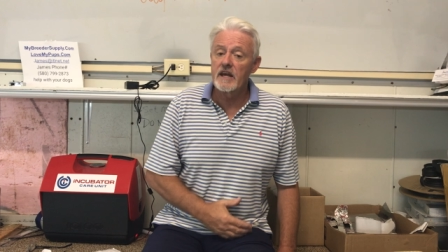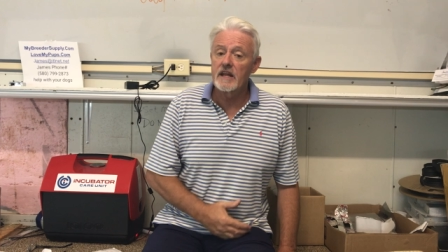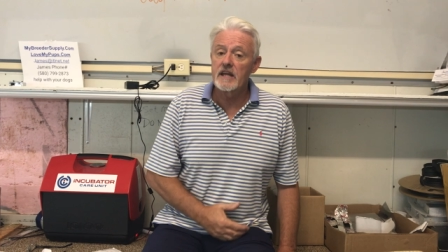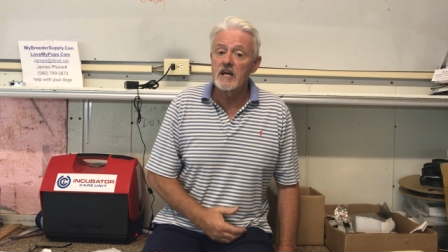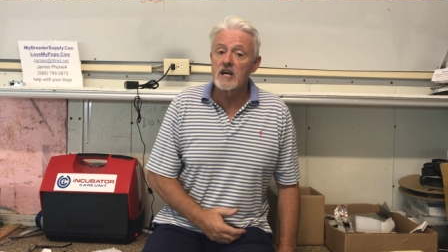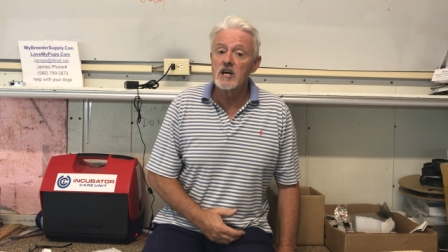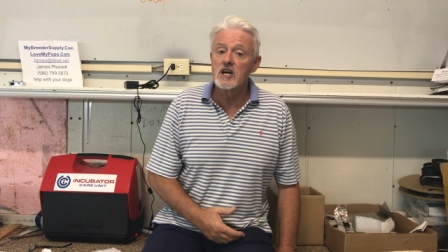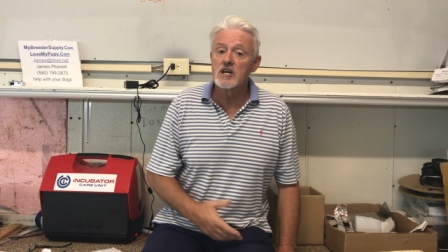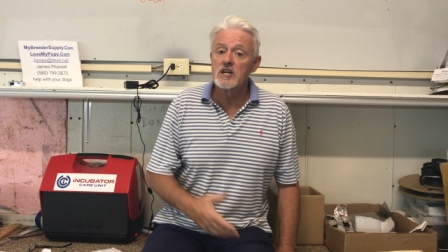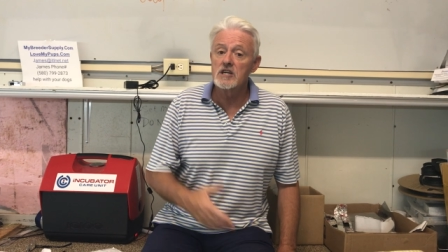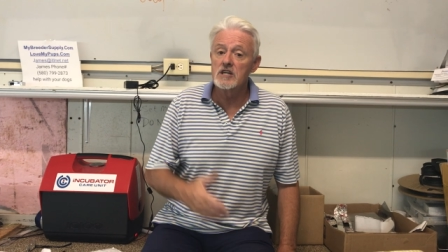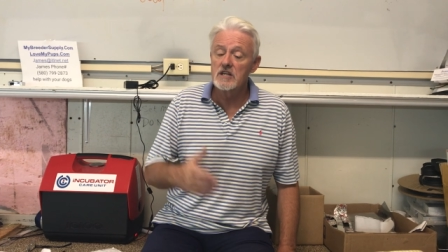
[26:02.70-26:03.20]

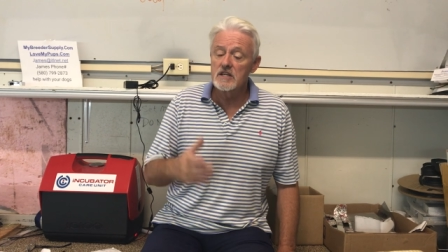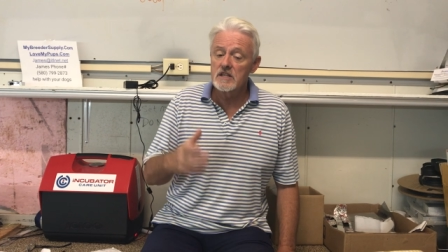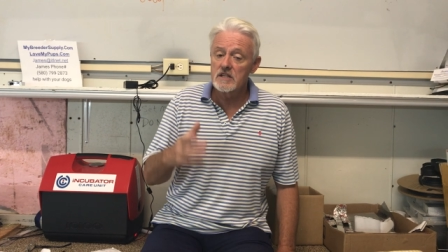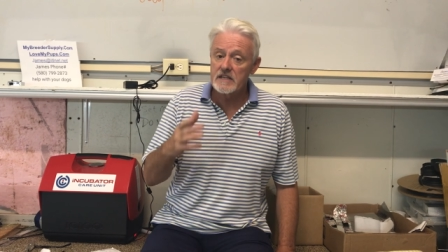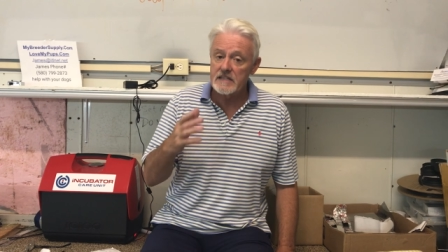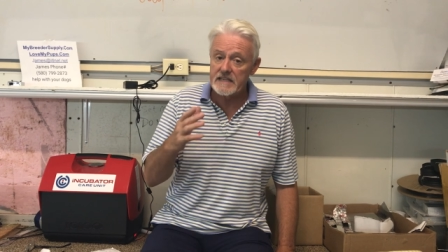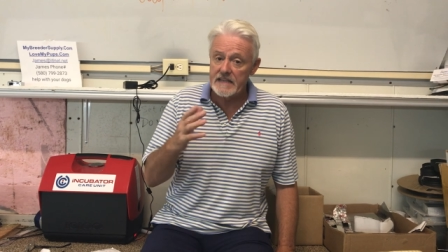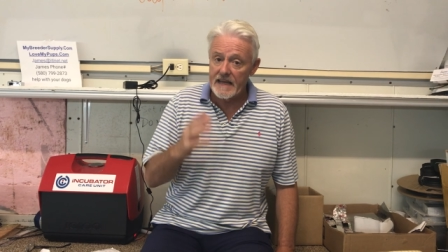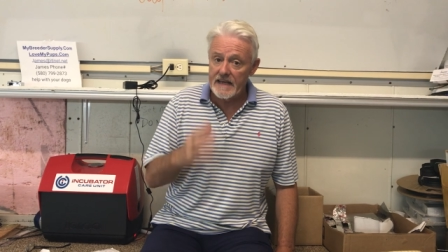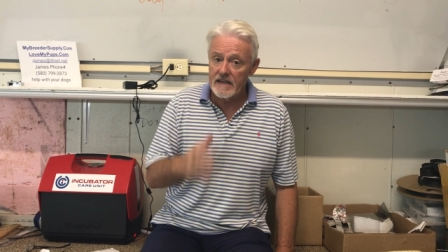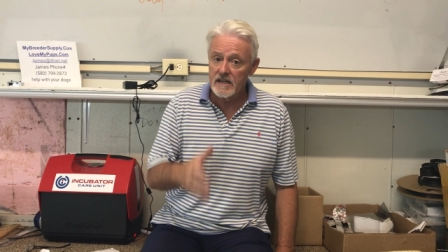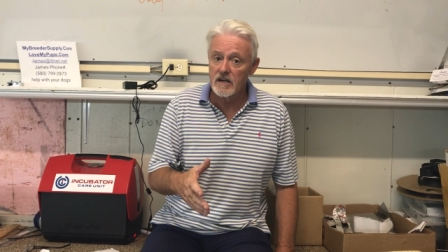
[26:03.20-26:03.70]
getting hard,
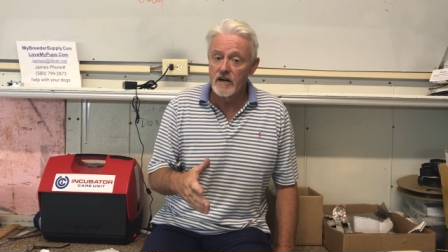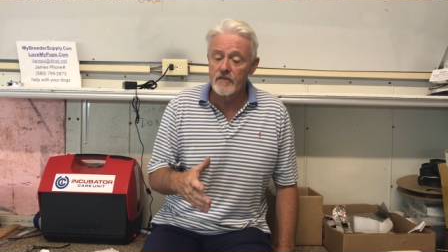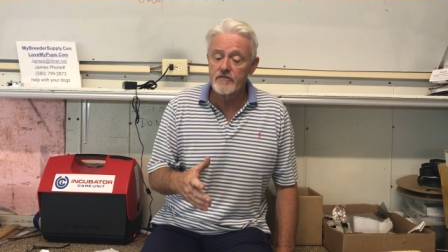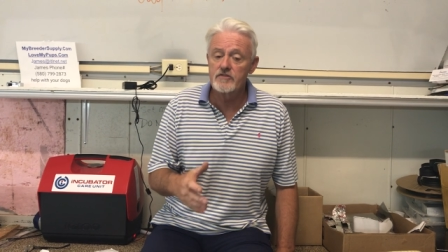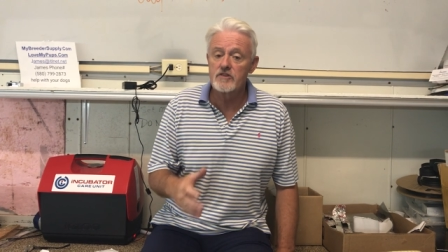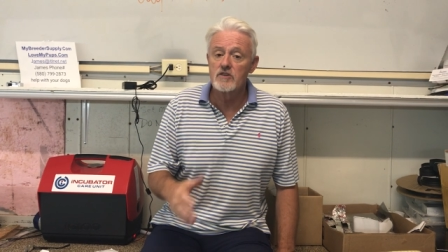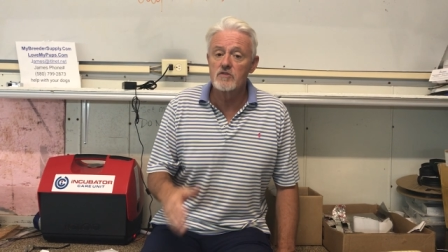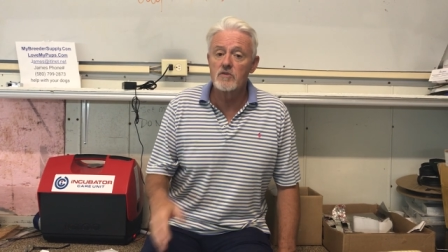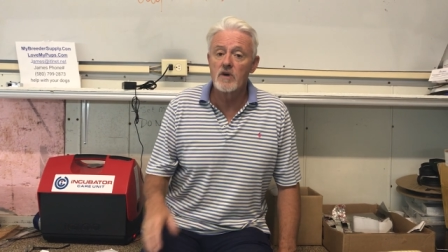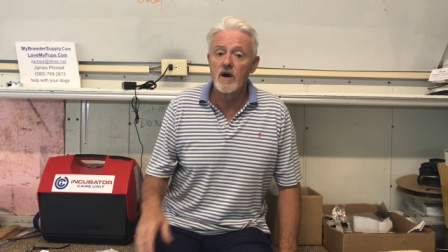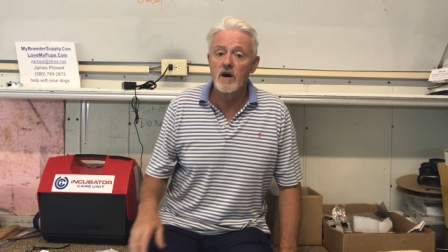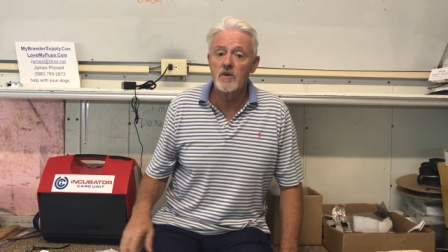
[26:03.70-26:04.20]
get
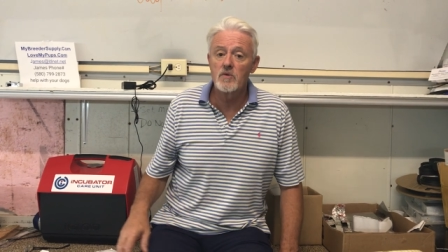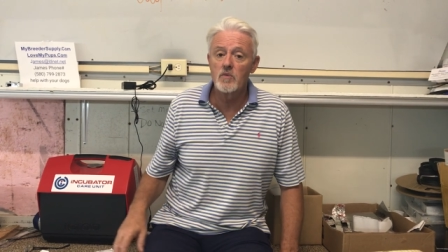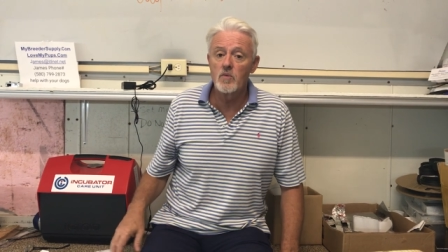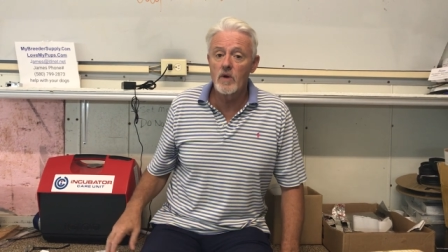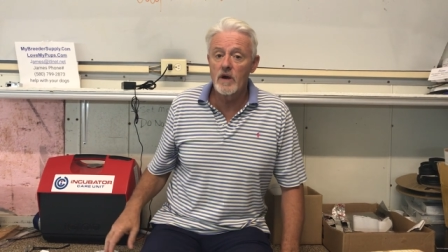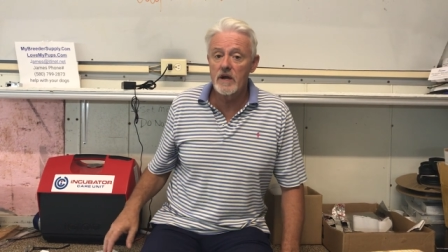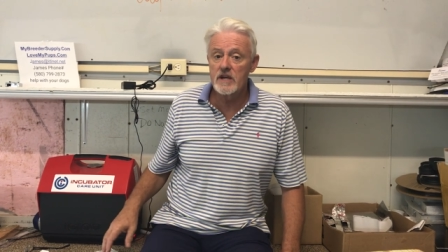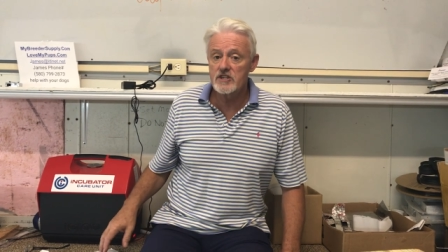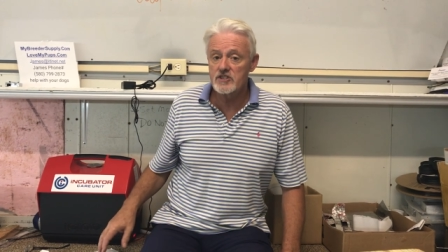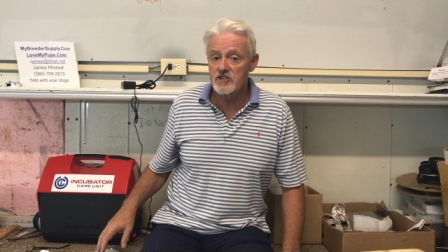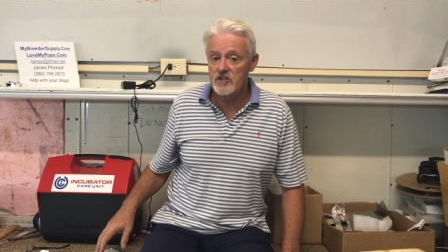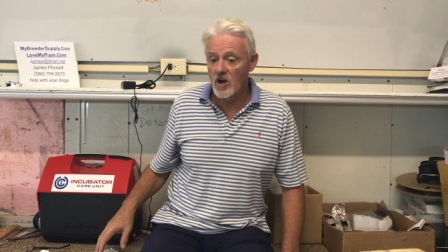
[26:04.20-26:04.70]
after it right
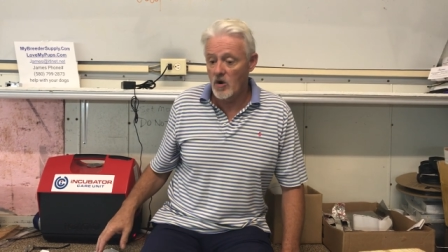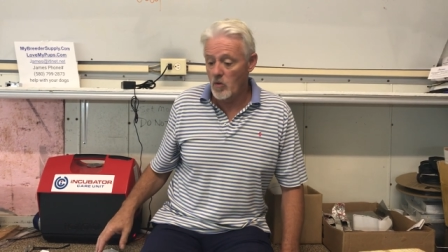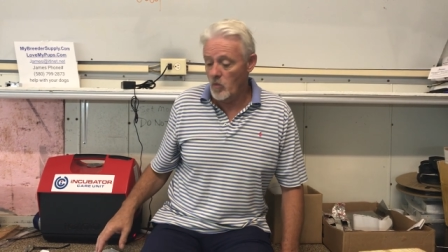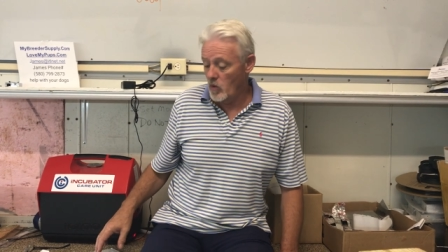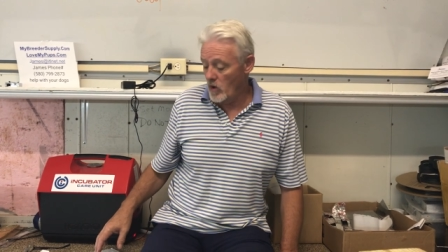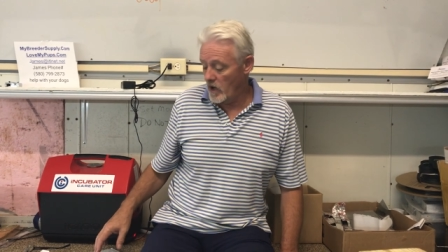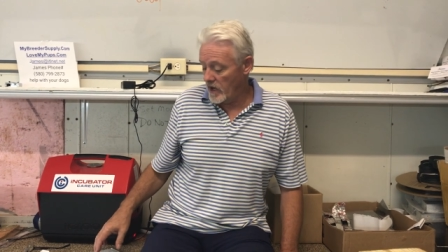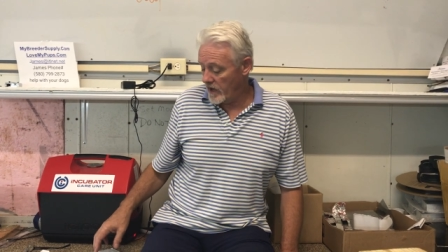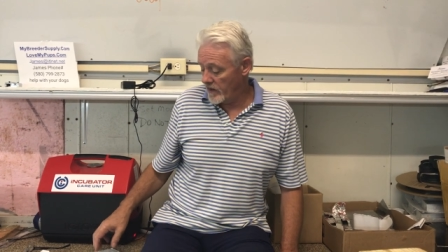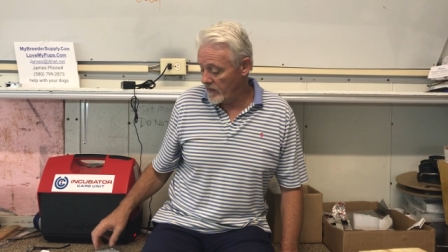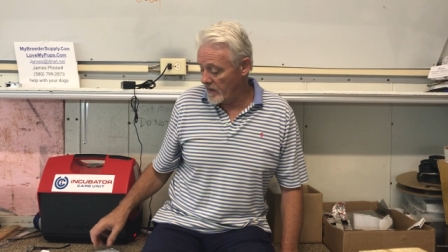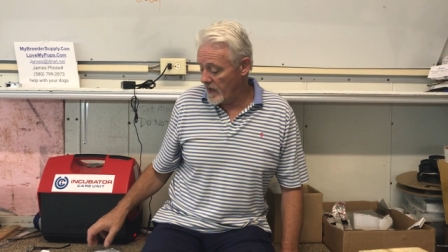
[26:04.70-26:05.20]
away, start
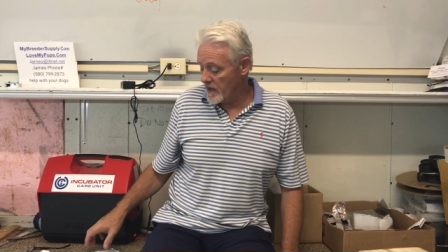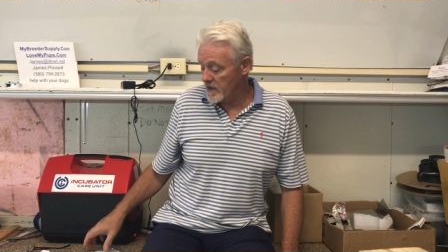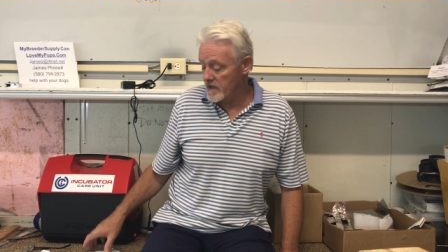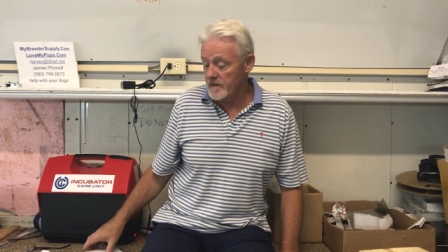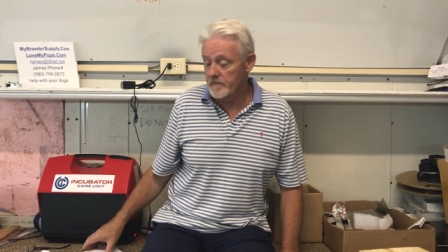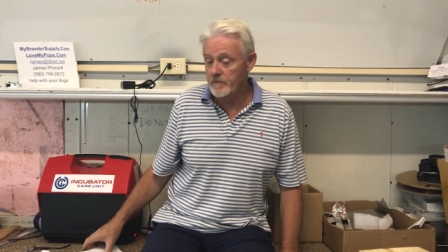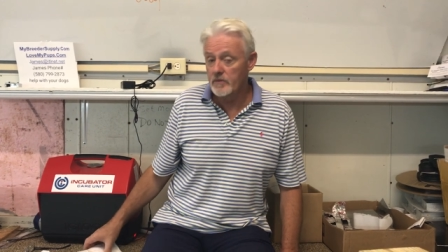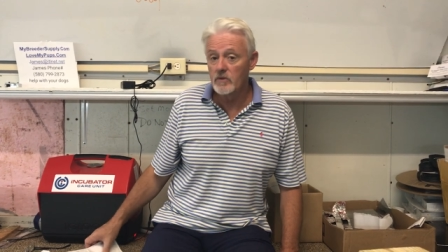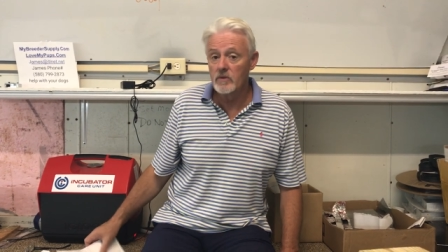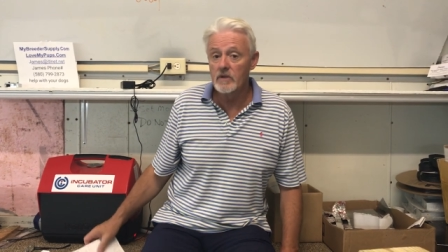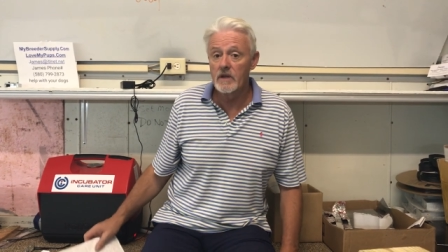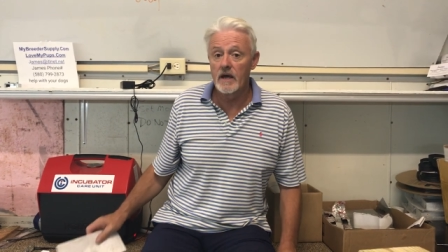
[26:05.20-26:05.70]
working that
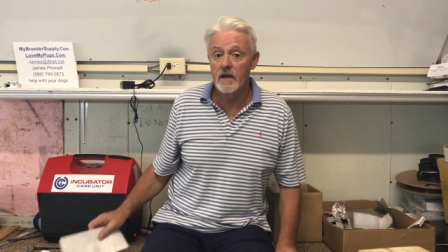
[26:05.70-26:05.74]
nipple,